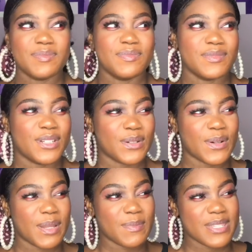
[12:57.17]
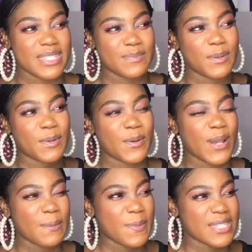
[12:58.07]
not a quiet person, but I'm a
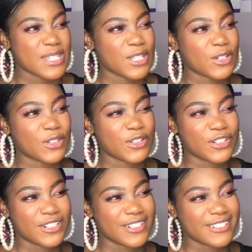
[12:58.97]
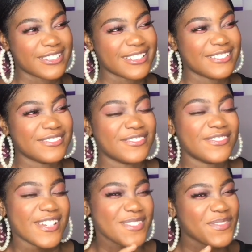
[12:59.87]
quiet person. And the
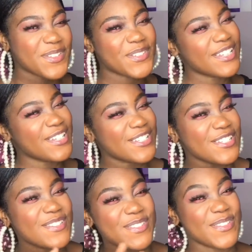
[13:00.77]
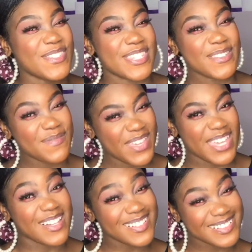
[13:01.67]
first few occasions you see me,
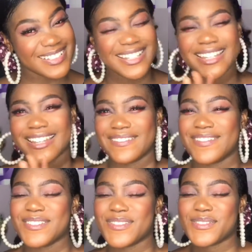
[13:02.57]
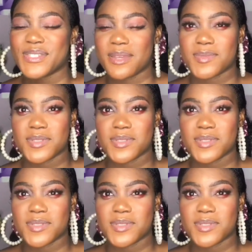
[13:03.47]
first few times you